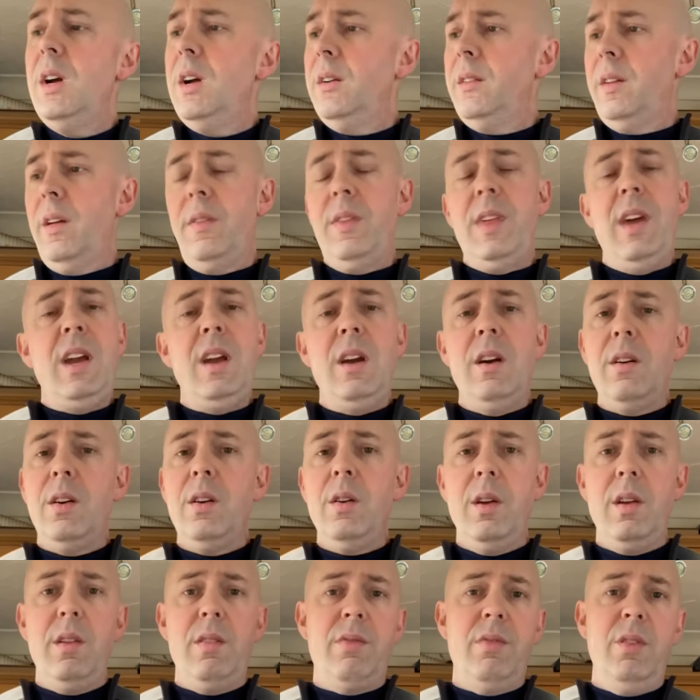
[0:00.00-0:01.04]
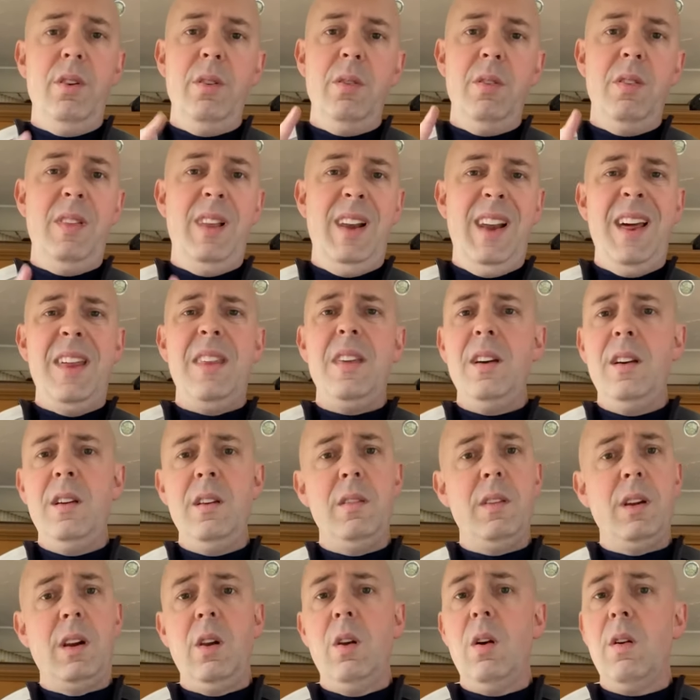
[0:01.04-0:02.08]
that they are going through the leather,
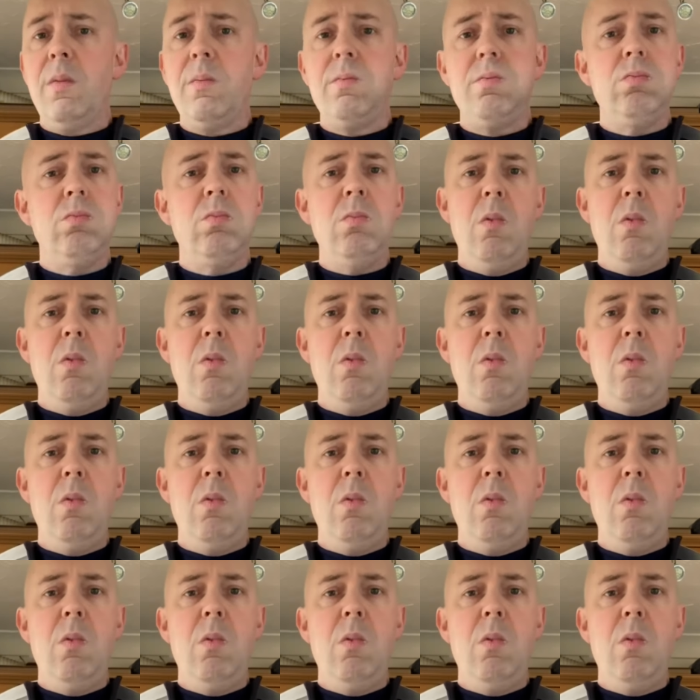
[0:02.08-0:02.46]
the cloth,